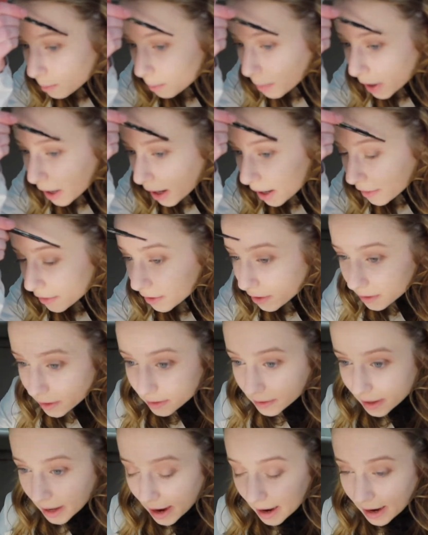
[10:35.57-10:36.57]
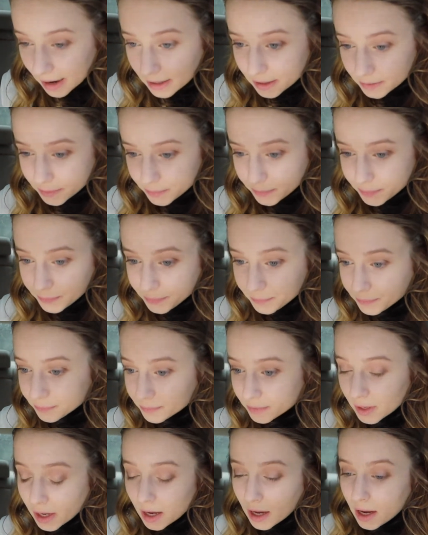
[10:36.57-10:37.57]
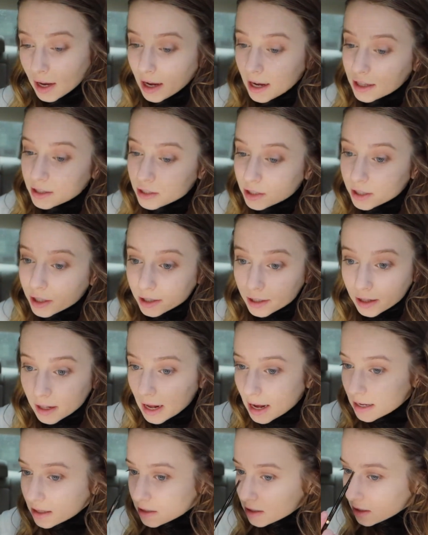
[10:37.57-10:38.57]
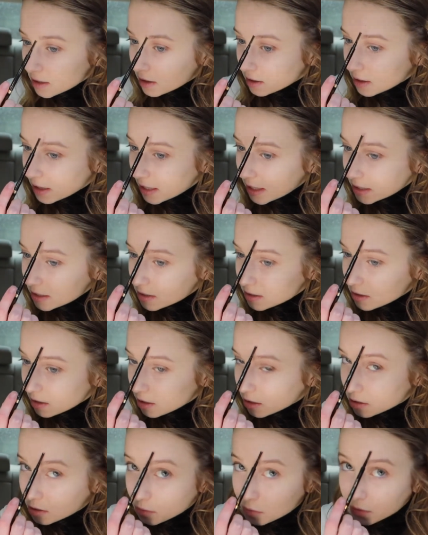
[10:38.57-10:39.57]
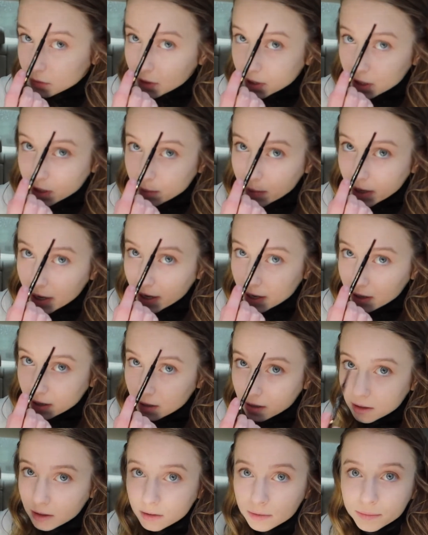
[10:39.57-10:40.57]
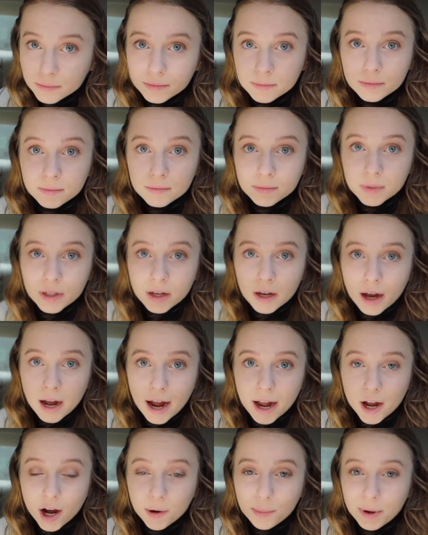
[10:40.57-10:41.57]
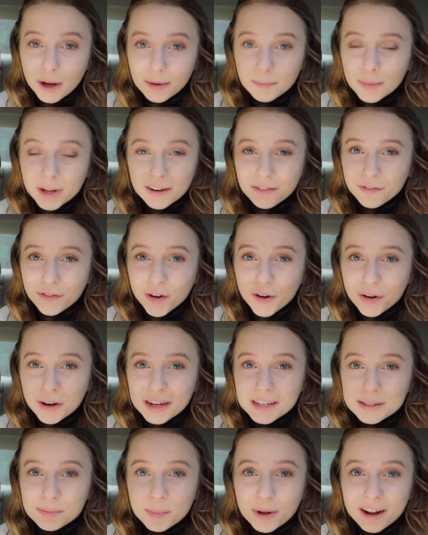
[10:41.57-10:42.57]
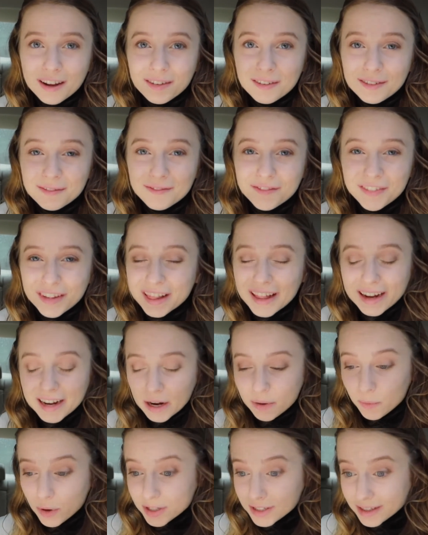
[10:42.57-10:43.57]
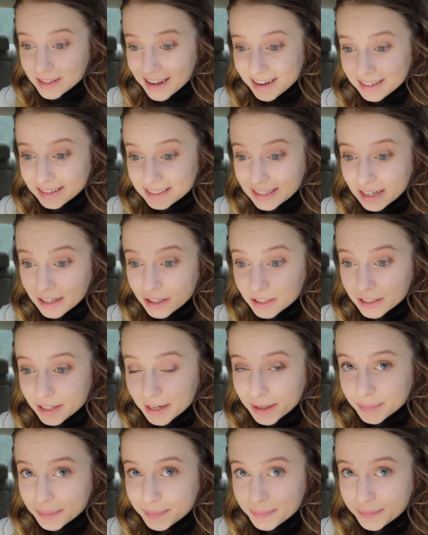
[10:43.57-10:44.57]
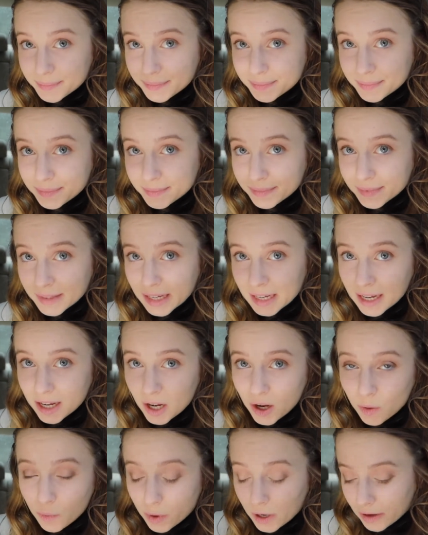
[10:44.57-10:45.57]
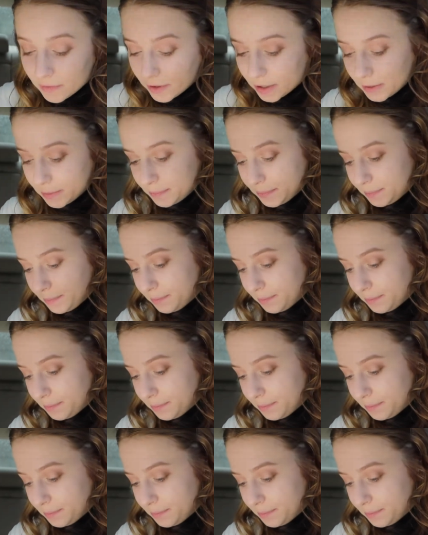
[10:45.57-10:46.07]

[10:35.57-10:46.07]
But other than that, it's a good class. This looks really bad. I hope I'm in focus, but I feel like I wasn't that entire time. Whatever.